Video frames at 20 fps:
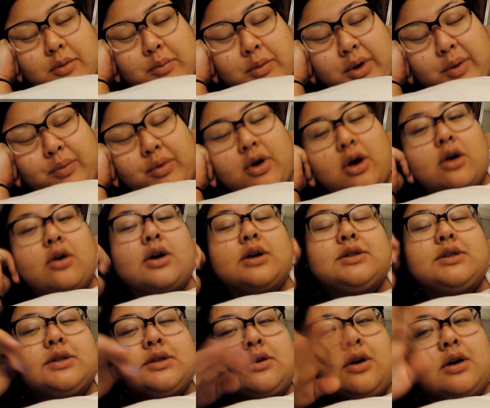my
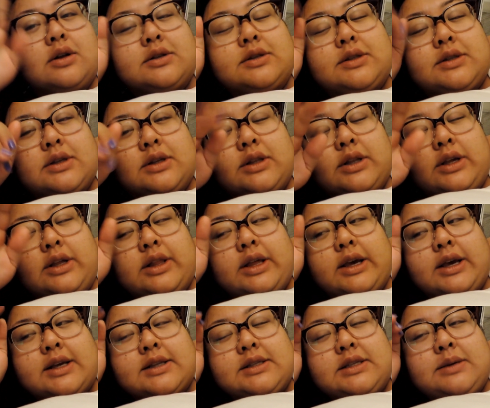progress is constantly
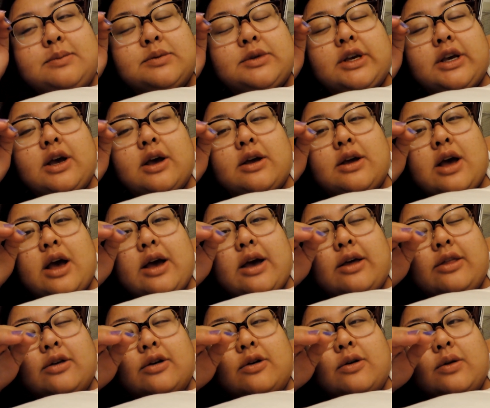like it seems like I,
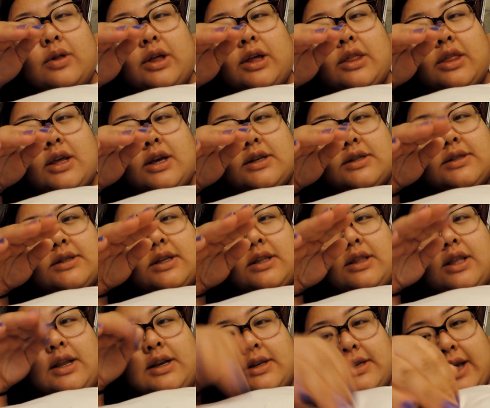I either go like this
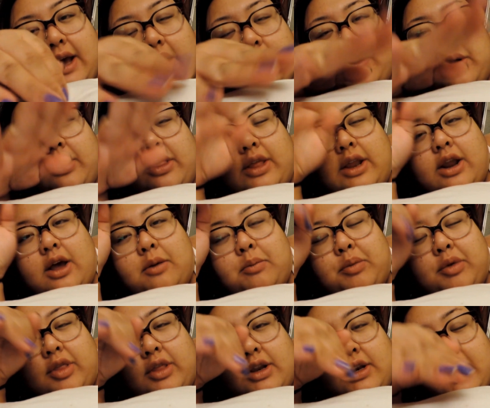and then down and then
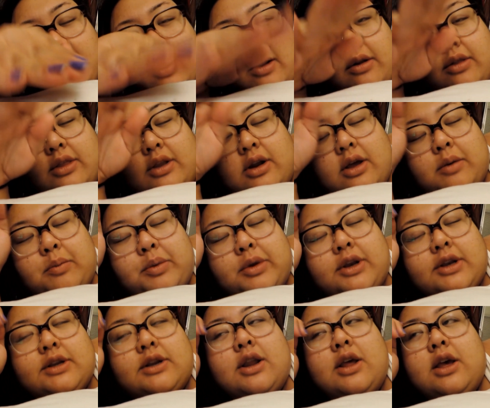up and then down and then up
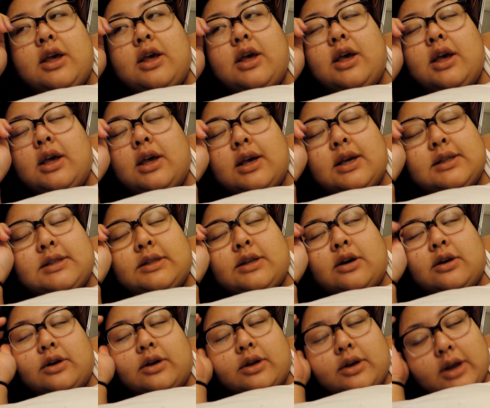and it's
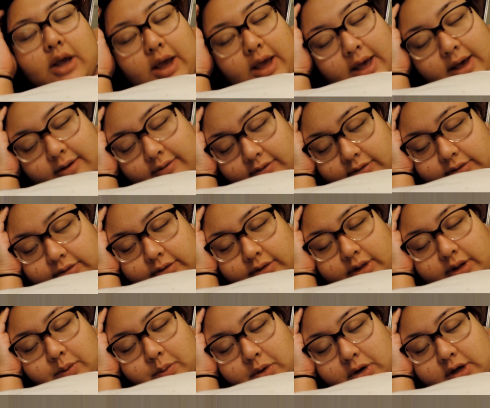not good. I haven't
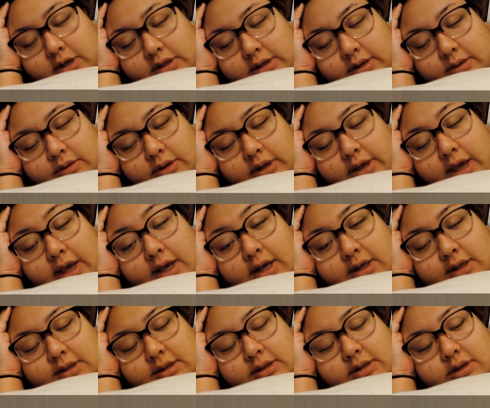fully worked out the
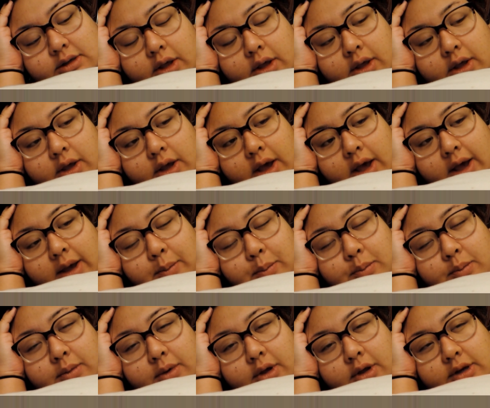kinks.
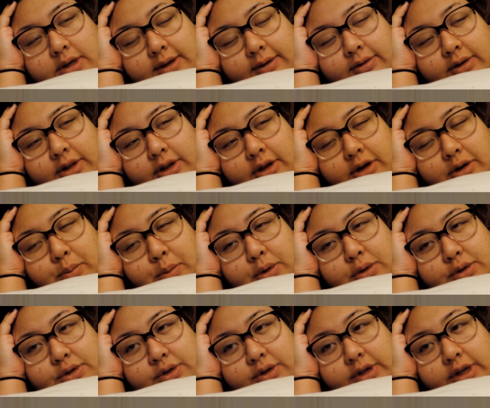I'm definitely an
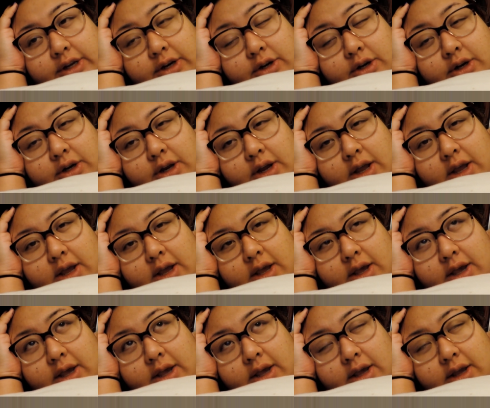emotional eater
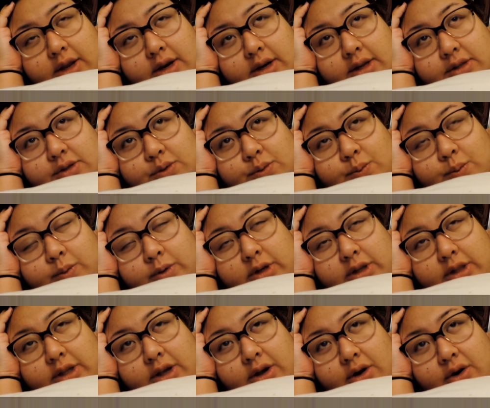and it's
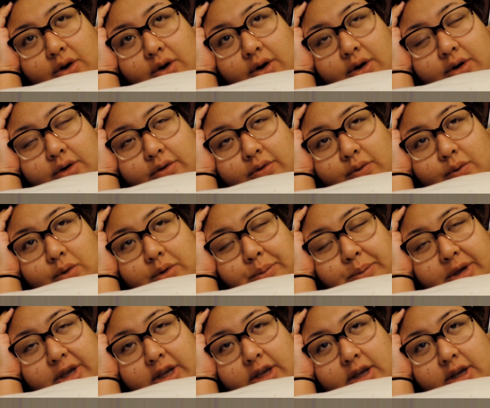really hard for
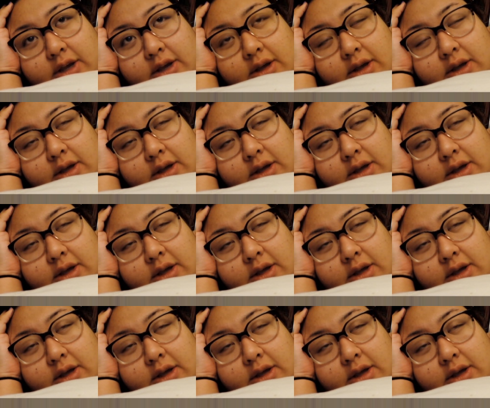me